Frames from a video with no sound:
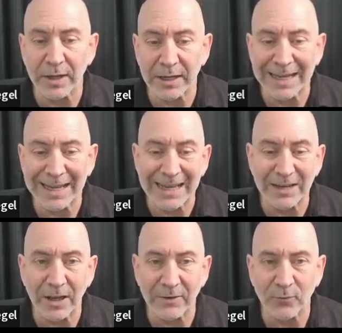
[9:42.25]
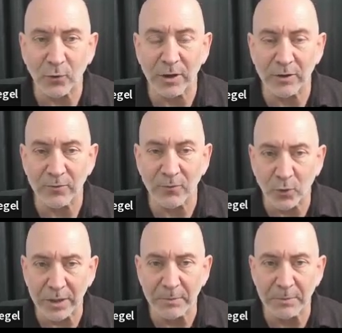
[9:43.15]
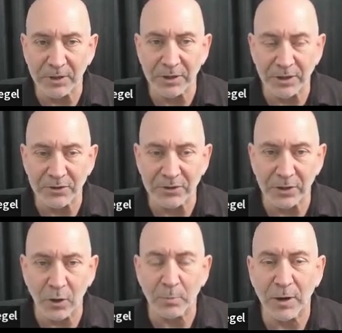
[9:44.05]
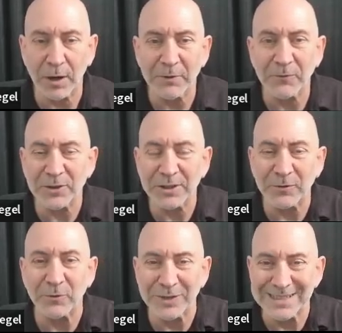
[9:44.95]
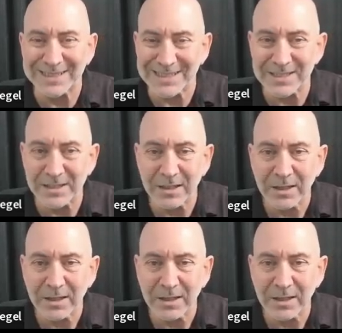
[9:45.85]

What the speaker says: and again at 440 million years ago, probably for different reasons.